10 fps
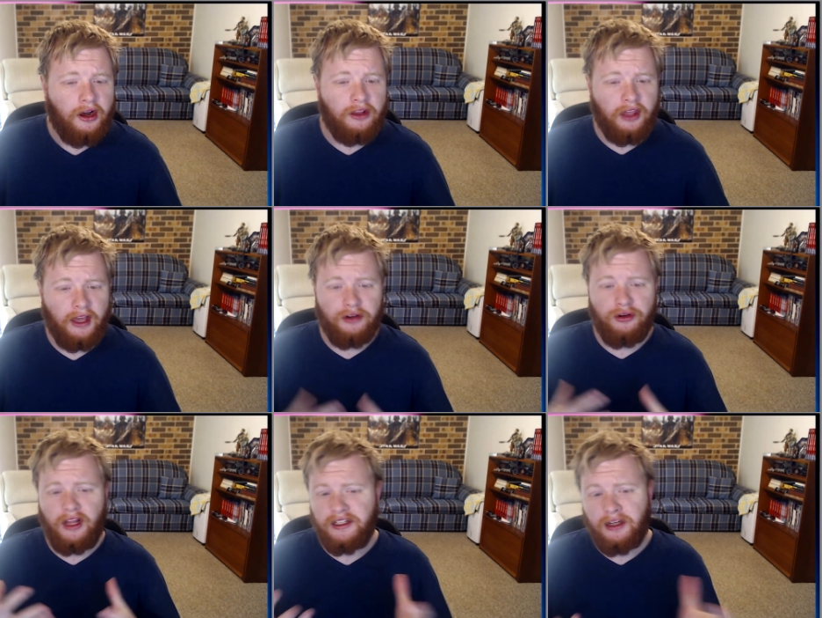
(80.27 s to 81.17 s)
they
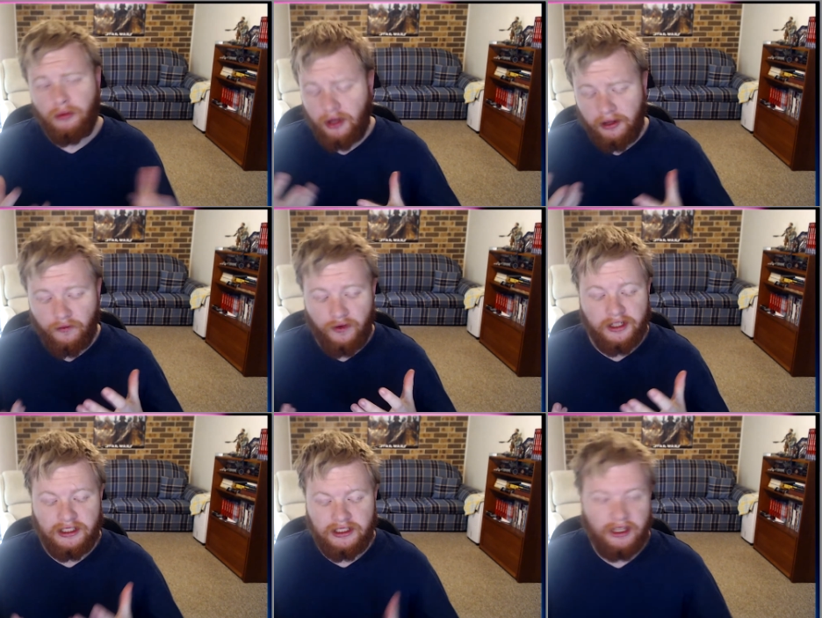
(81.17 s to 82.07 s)
all end up looking very
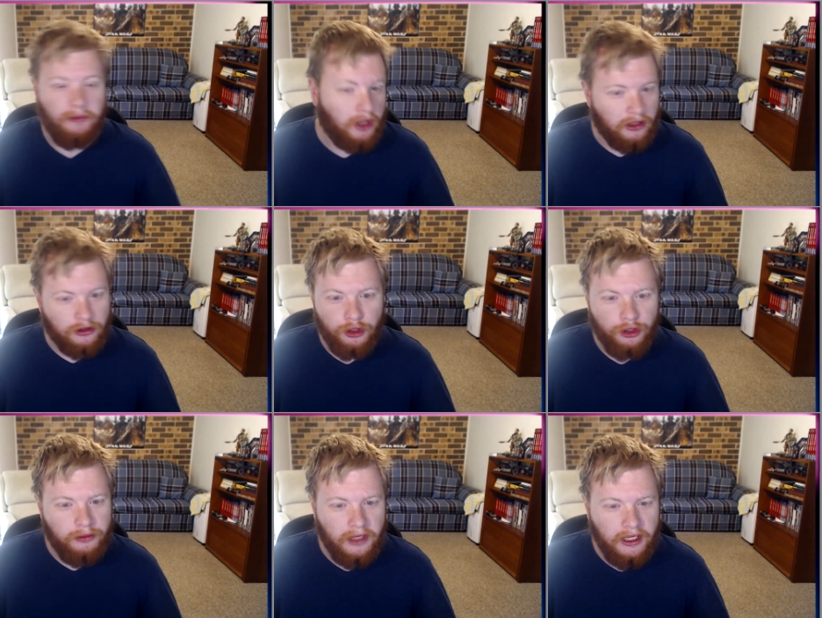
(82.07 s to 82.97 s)
similar to
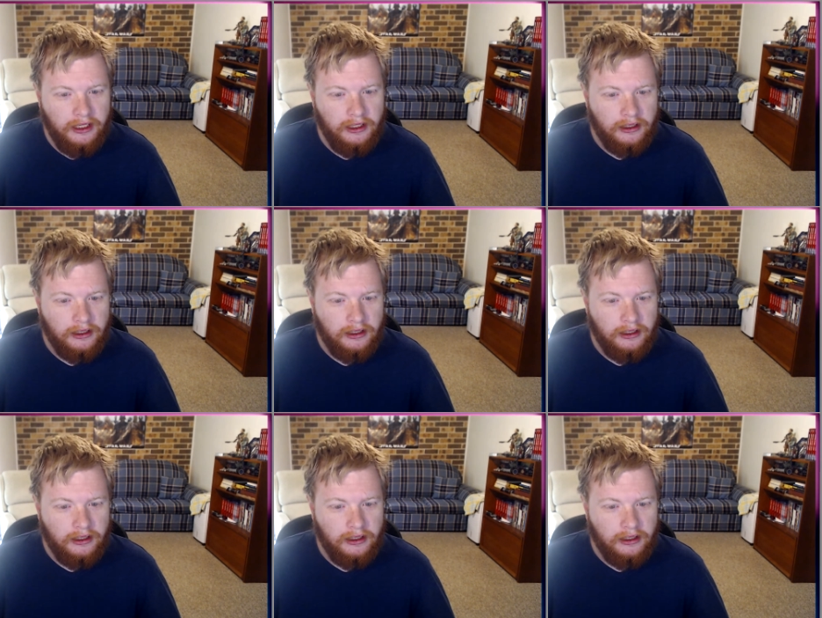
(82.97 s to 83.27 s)
me.